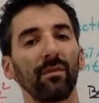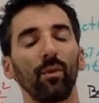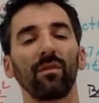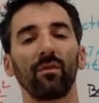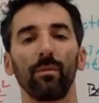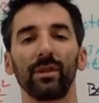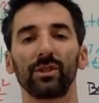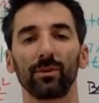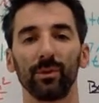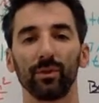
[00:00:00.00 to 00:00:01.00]
of uniform
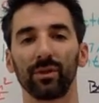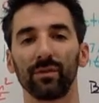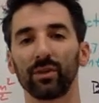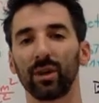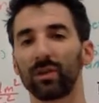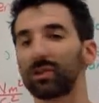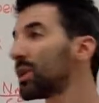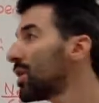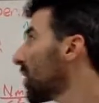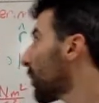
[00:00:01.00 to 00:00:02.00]
distribution of charge?
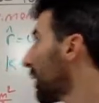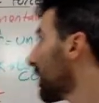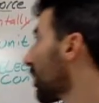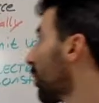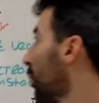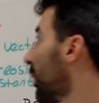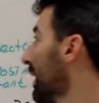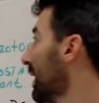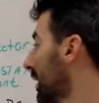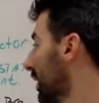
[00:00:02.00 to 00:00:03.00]
Well,
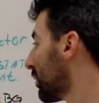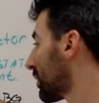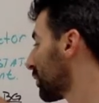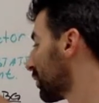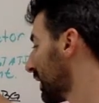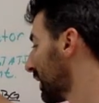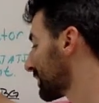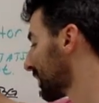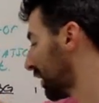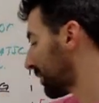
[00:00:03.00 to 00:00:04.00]
we know
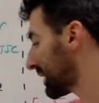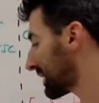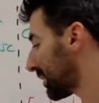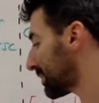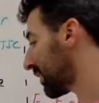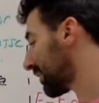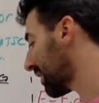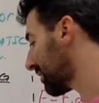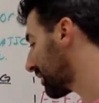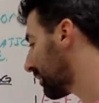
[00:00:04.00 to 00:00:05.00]
Coulomb's law, I'm going to skip down
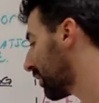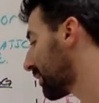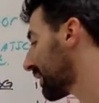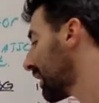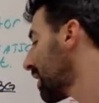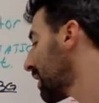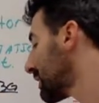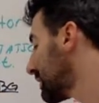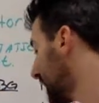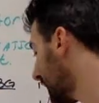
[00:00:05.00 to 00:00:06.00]
here for a moment,
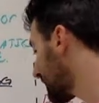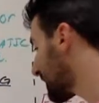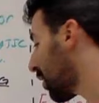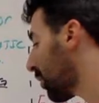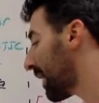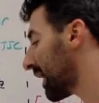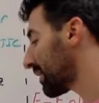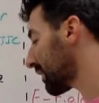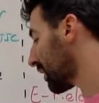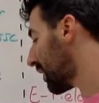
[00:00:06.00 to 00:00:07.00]
does
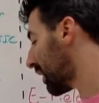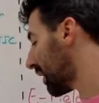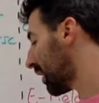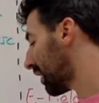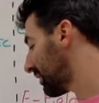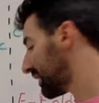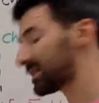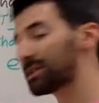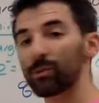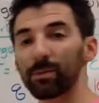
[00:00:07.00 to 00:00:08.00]
obey the law of
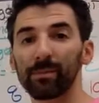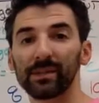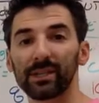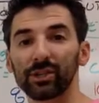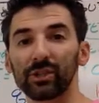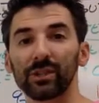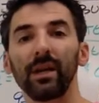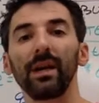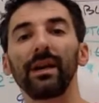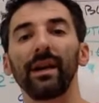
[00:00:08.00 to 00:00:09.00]
superposition.
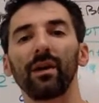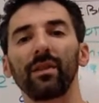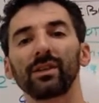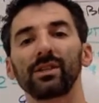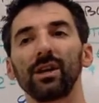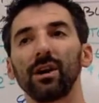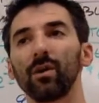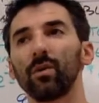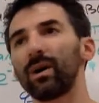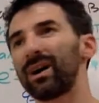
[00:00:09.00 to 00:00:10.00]
Now, there's
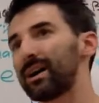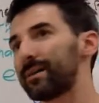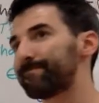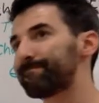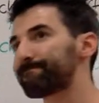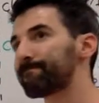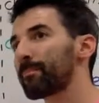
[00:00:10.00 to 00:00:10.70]
no